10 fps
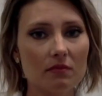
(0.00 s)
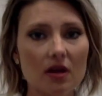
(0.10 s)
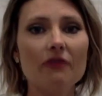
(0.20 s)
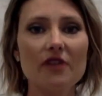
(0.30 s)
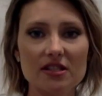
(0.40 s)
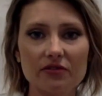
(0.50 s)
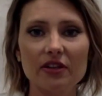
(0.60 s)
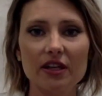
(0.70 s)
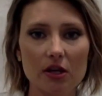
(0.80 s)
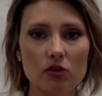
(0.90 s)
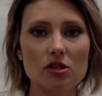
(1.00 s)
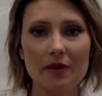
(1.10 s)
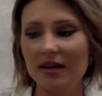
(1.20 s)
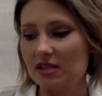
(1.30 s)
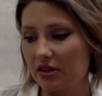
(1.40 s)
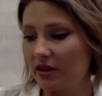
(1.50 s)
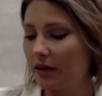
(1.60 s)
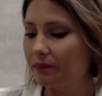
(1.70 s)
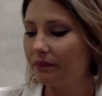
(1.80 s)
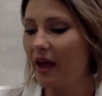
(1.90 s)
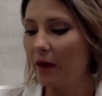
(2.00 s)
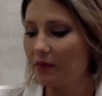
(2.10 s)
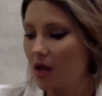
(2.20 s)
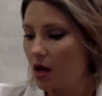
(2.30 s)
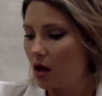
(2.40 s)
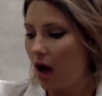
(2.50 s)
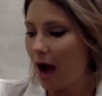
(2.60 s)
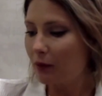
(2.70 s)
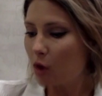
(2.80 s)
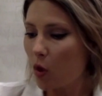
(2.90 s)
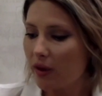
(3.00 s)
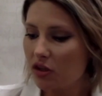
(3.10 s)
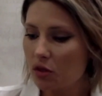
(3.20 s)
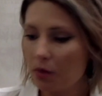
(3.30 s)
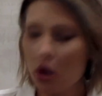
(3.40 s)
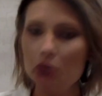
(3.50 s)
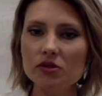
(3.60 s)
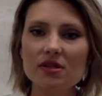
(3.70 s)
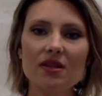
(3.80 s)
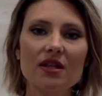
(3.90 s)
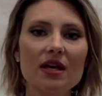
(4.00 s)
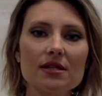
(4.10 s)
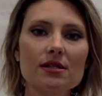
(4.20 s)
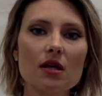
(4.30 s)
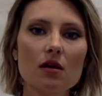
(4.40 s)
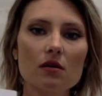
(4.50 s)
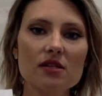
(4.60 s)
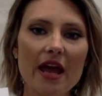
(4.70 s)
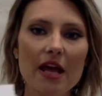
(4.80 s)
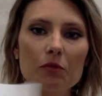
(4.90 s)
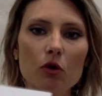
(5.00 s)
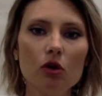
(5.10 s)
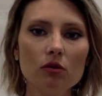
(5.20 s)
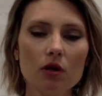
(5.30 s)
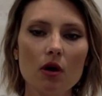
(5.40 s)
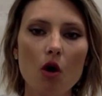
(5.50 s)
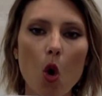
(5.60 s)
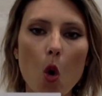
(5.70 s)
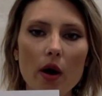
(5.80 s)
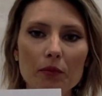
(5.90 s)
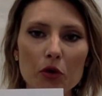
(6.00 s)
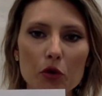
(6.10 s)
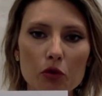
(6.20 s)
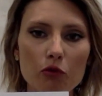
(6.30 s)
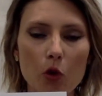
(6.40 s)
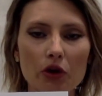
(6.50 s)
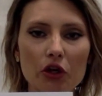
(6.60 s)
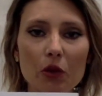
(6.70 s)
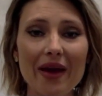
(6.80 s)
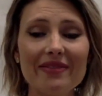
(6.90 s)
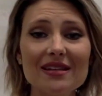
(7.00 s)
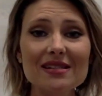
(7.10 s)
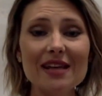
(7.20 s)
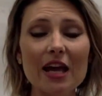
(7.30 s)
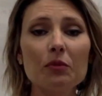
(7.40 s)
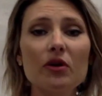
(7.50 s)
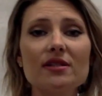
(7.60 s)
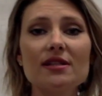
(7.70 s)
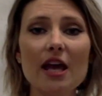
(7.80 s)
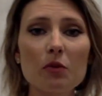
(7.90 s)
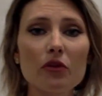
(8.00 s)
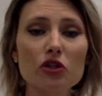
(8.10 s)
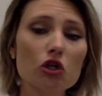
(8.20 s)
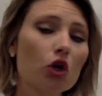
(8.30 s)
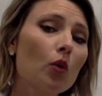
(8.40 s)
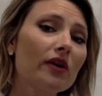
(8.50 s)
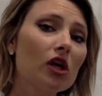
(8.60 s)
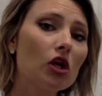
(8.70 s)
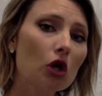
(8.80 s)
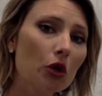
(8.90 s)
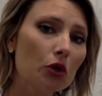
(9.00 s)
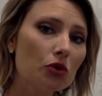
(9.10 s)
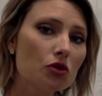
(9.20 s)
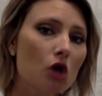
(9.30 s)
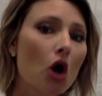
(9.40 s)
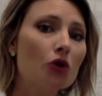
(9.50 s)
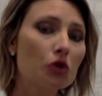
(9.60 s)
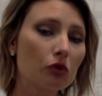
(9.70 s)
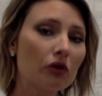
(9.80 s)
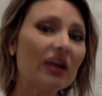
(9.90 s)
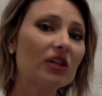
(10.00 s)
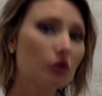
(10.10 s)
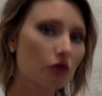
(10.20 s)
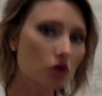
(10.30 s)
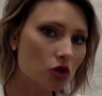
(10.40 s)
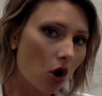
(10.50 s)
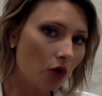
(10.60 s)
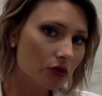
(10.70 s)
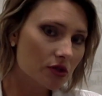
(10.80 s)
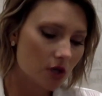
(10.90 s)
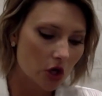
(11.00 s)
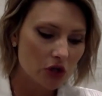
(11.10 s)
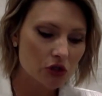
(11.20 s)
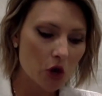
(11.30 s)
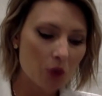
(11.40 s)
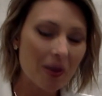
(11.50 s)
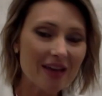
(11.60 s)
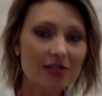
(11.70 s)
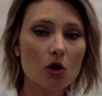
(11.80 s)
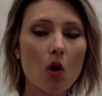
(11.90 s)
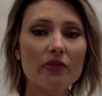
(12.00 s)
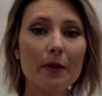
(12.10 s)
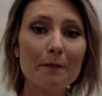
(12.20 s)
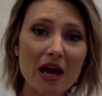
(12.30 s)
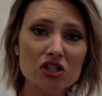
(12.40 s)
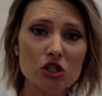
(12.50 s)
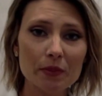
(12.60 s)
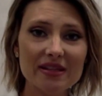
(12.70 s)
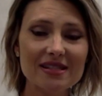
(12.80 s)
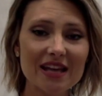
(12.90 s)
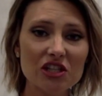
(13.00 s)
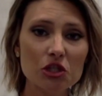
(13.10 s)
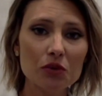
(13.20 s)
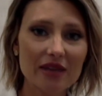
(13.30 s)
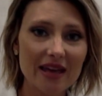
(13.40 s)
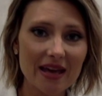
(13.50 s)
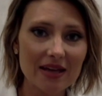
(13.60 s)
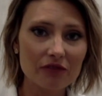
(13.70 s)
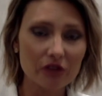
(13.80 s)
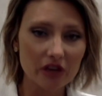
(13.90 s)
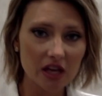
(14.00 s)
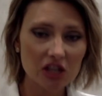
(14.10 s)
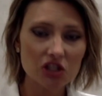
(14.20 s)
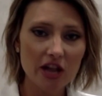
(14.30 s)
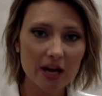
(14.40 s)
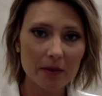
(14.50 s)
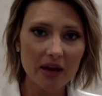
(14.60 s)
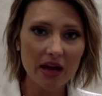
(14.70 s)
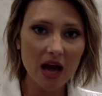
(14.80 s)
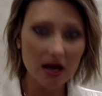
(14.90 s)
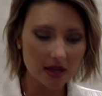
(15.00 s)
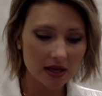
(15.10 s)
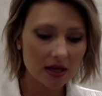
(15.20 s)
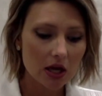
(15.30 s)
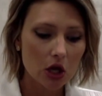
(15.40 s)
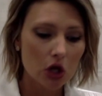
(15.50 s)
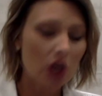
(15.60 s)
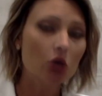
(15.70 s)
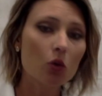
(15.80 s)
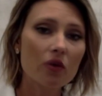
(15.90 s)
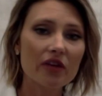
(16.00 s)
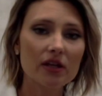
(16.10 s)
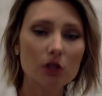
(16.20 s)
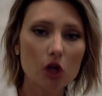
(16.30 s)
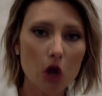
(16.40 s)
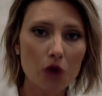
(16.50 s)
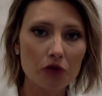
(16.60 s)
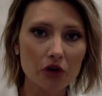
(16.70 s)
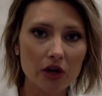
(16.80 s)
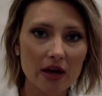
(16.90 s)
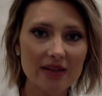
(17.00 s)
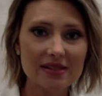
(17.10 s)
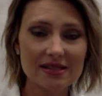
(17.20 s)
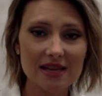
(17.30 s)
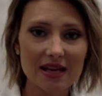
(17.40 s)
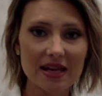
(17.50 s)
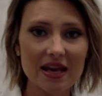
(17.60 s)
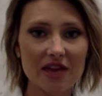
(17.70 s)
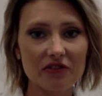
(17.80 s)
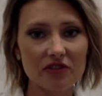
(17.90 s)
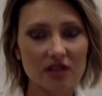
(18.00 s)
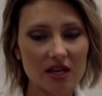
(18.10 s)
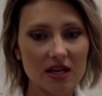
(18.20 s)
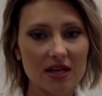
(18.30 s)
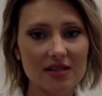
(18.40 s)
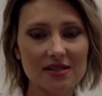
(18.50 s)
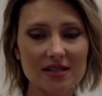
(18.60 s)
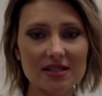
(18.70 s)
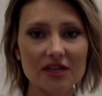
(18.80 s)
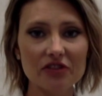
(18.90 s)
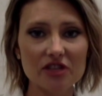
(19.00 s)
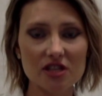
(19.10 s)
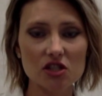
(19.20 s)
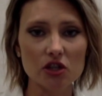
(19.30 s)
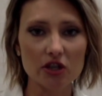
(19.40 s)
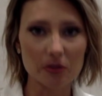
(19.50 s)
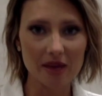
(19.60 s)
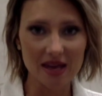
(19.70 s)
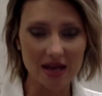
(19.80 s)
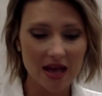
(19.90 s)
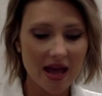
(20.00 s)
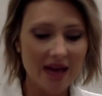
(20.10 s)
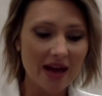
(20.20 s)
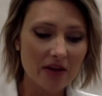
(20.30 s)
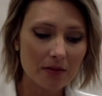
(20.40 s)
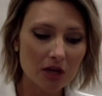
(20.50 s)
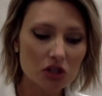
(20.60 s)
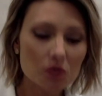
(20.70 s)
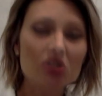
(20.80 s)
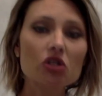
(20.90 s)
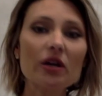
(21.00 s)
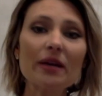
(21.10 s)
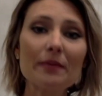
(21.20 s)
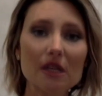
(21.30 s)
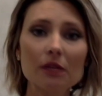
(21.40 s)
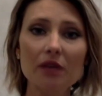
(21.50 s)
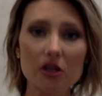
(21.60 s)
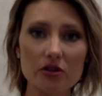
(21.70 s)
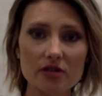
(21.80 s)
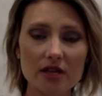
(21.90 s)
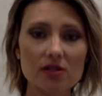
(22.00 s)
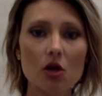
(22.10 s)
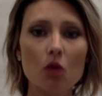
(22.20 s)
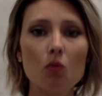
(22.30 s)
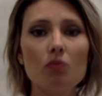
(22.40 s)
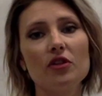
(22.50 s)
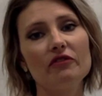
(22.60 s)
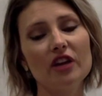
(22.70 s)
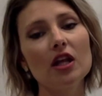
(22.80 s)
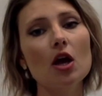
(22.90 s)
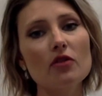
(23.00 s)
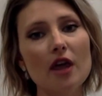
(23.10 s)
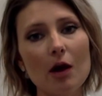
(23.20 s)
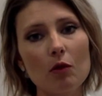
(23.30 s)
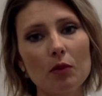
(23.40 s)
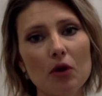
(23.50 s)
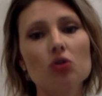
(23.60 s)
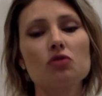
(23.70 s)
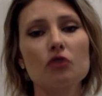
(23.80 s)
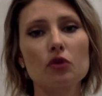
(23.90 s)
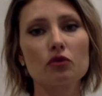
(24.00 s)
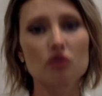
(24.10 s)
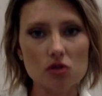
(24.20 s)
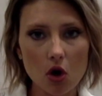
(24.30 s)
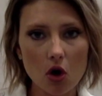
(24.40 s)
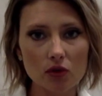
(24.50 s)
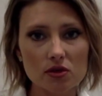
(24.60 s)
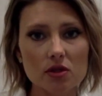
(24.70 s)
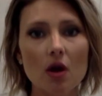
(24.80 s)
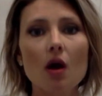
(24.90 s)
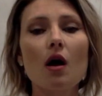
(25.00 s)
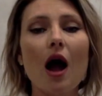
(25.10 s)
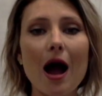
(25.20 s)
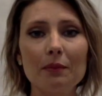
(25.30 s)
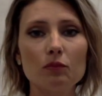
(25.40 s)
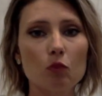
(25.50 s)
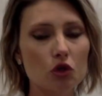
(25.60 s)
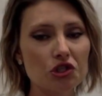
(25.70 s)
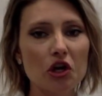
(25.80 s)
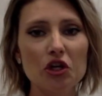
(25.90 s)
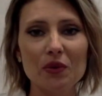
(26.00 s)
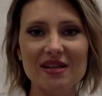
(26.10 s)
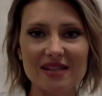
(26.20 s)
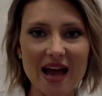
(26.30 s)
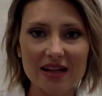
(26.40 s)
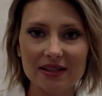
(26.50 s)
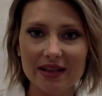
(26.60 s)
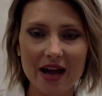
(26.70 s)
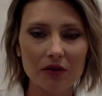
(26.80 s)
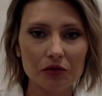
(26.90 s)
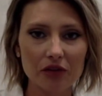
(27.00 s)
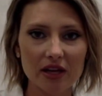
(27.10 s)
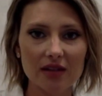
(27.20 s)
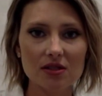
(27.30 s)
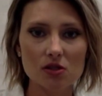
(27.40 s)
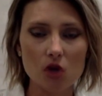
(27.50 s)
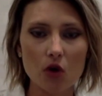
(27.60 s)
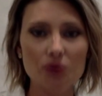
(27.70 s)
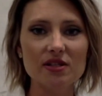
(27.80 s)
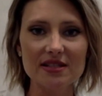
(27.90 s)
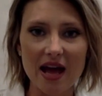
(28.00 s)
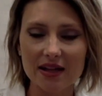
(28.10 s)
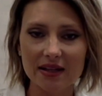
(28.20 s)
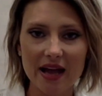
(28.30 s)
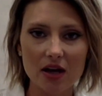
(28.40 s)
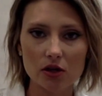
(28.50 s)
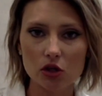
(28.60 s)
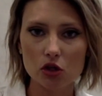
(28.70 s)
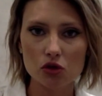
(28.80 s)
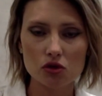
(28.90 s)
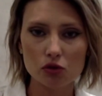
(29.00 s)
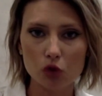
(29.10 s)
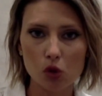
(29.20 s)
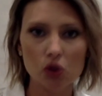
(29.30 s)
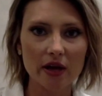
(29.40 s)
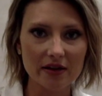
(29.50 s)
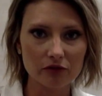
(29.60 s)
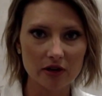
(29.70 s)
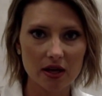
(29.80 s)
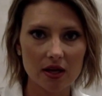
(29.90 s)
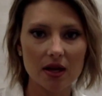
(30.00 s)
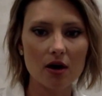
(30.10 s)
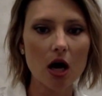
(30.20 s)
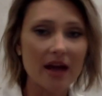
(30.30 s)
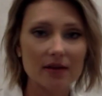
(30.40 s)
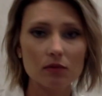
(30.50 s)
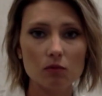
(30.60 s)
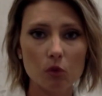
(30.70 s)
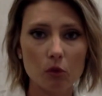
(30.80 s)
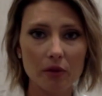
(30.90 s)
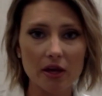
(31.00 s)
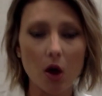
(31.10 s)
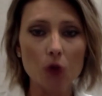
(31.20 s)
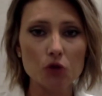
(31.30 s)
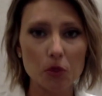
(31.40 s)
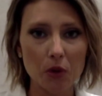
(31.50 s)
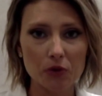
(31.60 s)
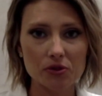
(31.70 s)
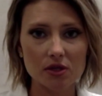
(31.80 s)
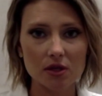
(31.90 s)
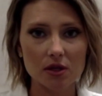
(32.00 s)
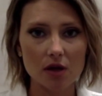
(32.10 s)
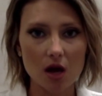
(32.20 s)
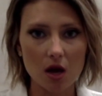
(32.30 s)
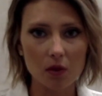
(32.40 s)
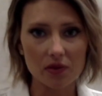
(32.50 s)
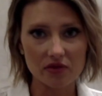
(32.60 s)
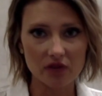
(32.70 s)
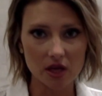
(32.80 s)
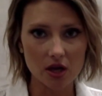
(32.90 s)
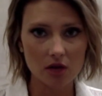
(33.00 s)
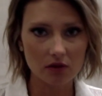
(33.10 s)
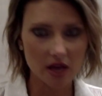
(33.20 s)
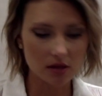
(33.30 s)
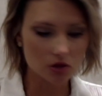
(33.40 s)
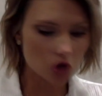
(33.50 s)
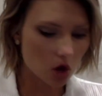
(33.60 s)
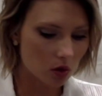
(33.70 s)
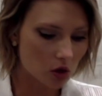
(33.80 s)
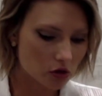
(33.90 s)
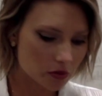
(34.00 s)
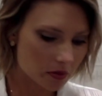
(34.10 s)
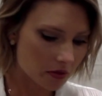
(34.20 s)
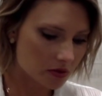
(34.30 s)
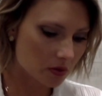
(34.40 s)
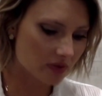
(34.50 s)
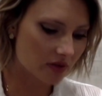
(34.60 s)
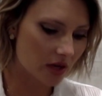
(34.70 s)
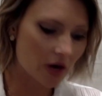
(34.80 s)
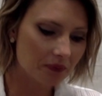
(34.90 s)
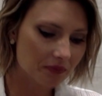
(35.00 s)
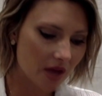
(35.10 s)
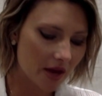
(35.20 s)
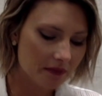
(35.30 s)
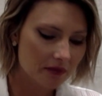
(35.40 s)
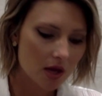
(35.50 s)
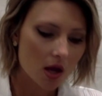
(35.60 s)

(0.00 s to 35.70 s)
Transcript: effectively kills the bacteria. Now, I'm going to post this table on Moodle for you, and this table is the table that you're going to use to read the results. So based on the measurements that you get for each antibiotic, you will then look over and see if the it is sensitive, resistant, or intermediate. Now the measurements are in millimeters, and so the video that I will post for the results um, we'll show you exactly how to read the zones, exactly how to use the ruler and read. Uh, that will be also posted uh, with the video, okay? The chart will also be posted with the video, okay?